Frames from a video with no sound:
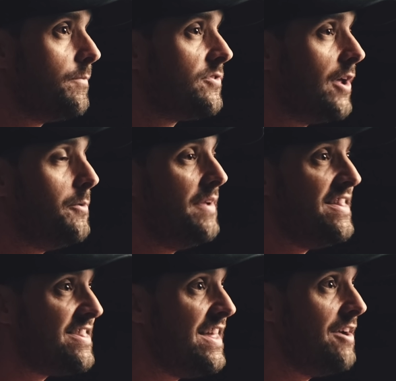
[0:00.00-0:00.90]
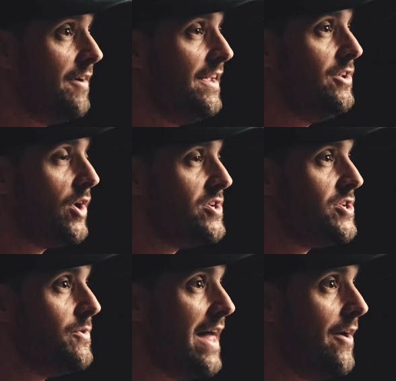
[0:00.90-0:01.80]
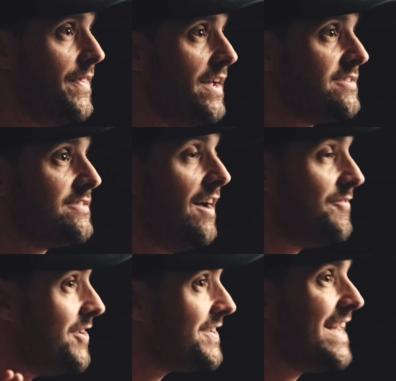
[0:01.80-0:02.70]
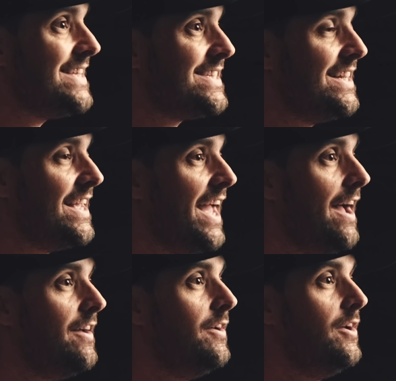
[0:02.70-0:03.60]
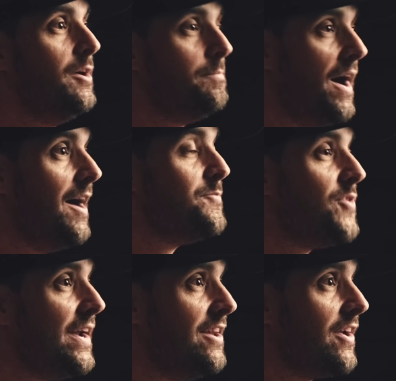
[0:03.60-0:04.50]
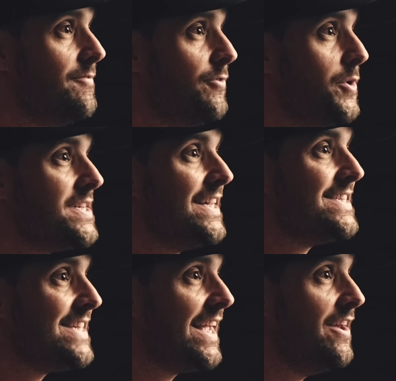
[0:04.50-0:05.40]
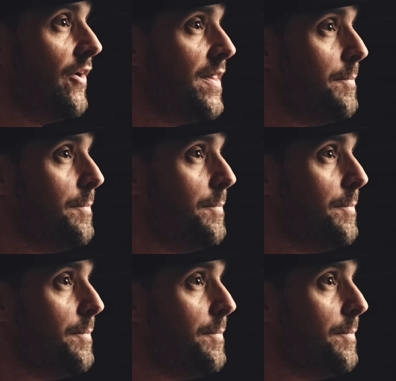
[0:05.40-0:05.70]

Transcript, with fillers: So in theory, you can do that on this. I've not tested it yet, but I'm really looking forward to sticking it on the